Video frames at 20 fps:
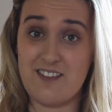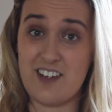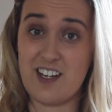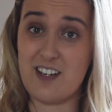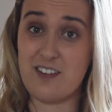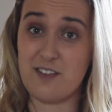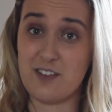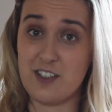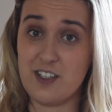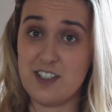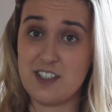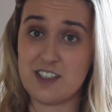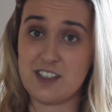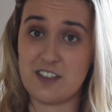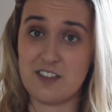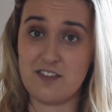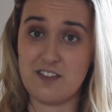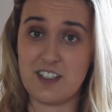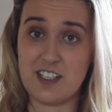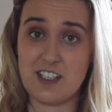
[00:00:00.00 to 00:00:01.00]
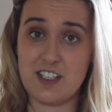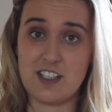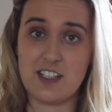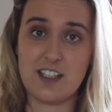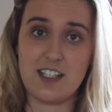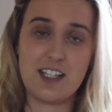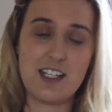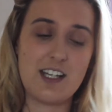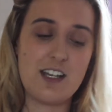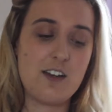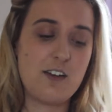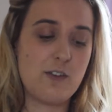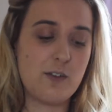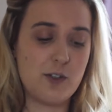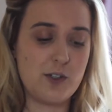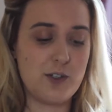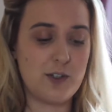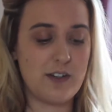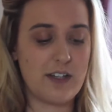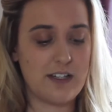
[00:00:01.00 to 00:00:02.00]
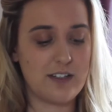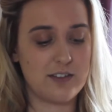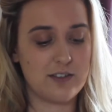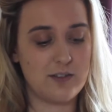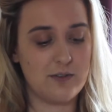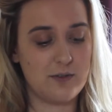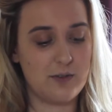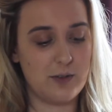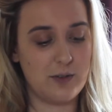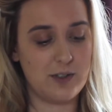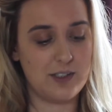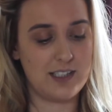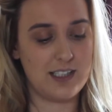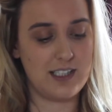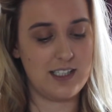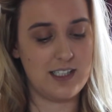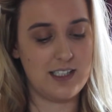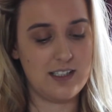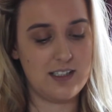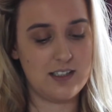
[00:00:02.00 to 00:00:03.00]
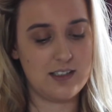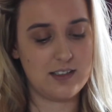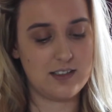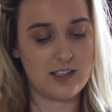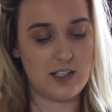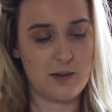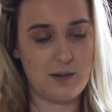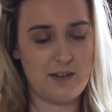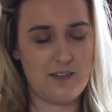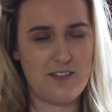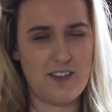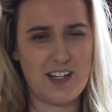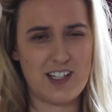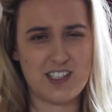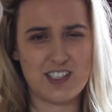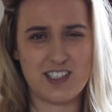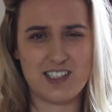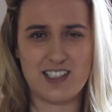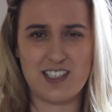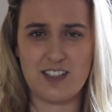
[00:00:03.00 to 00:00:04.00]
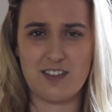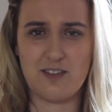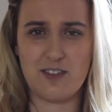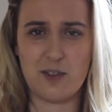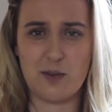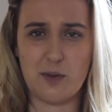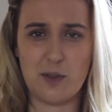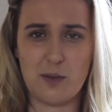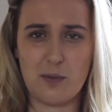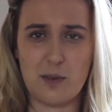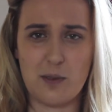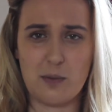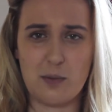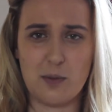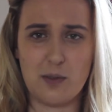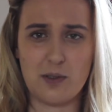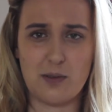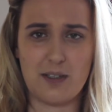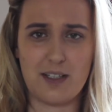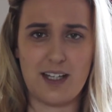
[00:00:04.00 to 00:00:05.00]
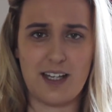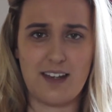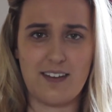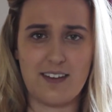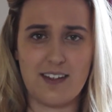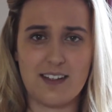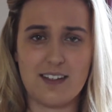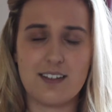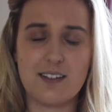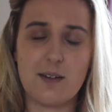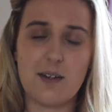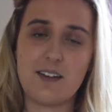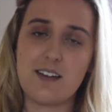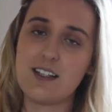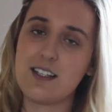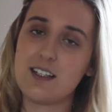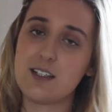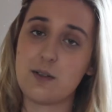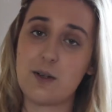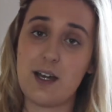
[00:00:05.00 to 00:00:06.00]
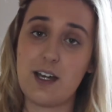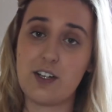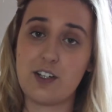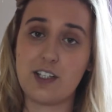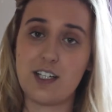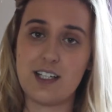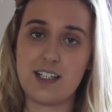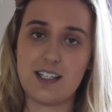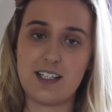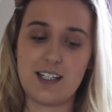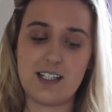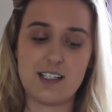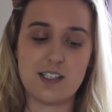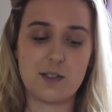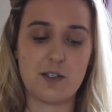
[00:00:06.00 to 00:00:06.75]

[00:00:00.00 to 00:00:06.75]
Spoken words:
favourites conveniently for 2014, so I've actually seen a few other people do it like this, so I think it's quite a good idea.